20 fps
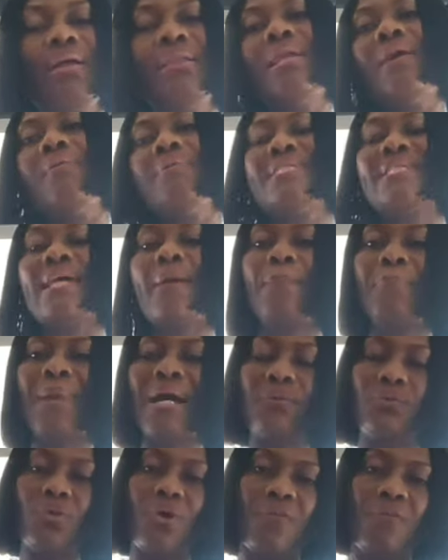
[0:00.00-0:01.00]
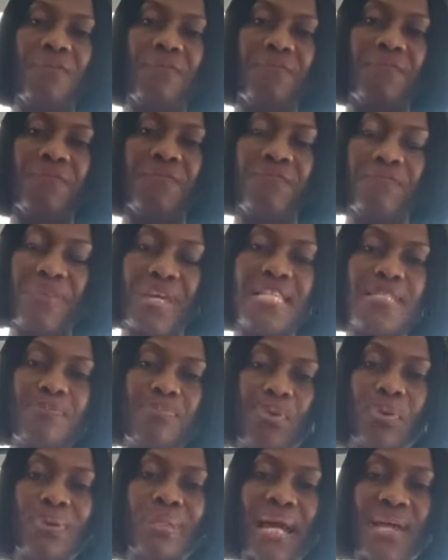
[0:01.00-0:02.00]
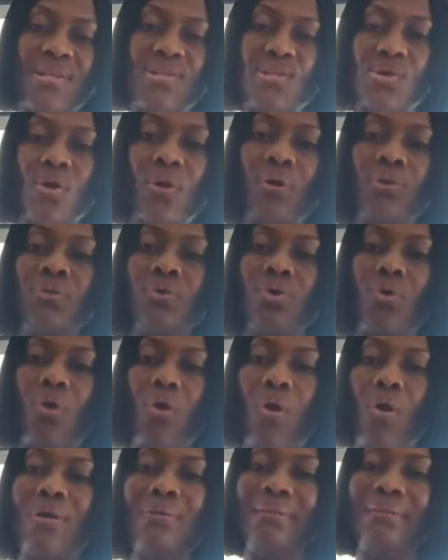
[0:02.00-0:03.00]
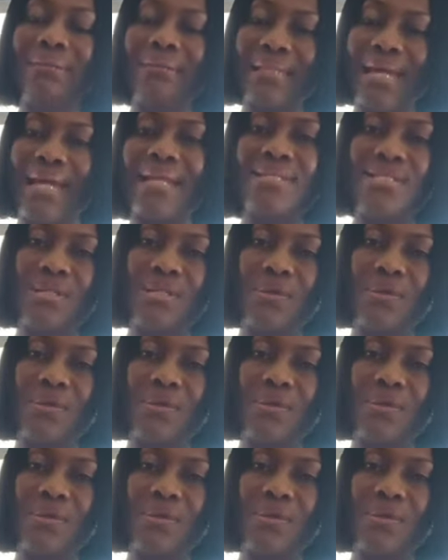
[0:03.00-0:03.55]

There is a part of Facebook that is called content